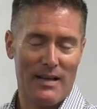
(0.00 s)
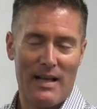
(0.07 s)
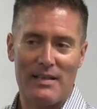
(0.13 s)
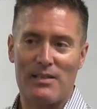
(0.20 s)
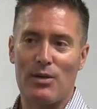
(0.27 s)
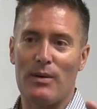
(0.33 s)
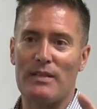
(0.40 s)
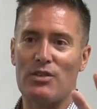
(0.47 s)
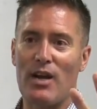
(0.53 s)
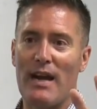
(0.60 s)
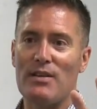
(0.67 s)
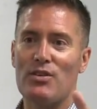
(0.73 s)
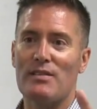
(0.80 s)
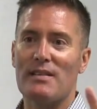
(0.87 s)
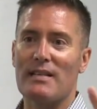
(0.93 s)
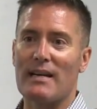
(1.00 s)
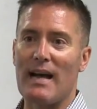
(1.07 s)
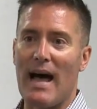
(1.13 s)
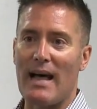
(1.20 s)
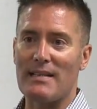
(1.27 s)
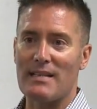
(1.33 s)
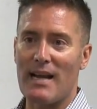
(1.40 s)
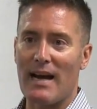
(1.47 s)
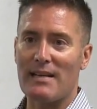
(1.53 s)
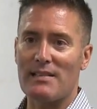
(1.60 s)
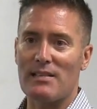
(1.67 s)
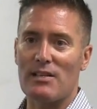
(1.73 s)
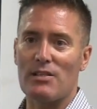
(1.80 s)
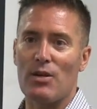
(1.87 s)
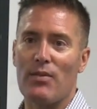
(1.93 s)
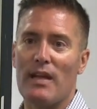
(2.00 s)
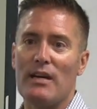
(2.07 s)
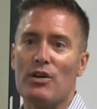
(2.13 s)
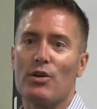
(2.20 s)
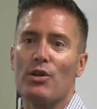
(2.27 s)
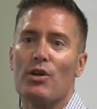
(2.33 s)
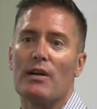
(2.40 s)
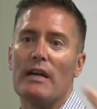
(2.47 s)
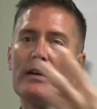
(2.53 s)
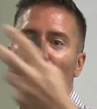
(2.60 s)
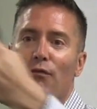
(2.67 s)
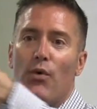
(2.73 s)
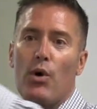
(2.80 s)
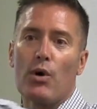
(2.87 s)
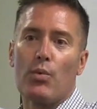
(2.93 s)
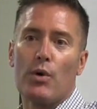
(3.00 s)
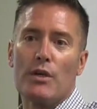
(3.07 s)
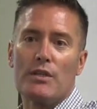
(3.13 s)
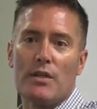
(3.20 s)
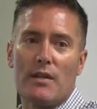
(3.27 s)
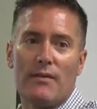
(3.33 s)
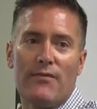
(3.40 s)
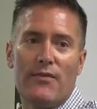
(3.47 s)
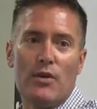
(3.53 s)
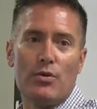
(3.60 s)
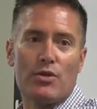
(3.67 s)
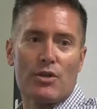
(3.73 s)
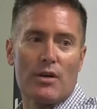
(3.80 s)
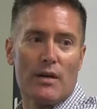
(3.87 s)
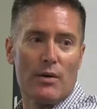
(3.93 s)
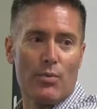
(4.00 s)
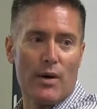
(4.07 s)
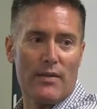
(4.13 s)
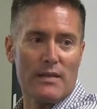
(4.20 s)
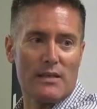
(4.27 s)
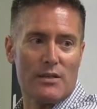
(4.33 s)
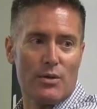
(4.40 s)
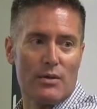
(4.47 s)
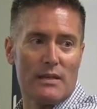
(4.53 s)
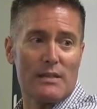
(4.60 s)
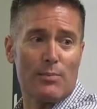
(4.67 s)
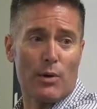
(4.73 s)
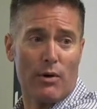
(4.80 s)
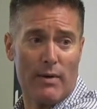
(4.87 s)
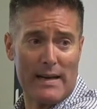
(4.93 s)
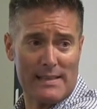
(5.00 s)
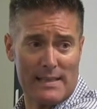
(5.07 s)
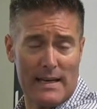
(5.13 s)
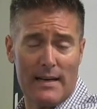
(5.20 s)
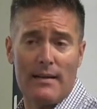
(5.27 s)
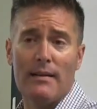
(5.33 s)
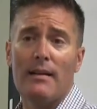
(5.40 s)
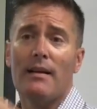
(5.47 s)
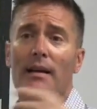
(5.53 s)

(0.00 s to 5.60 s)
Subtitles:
So it changes the context so that you're looking forward to the future and where the student is progressing,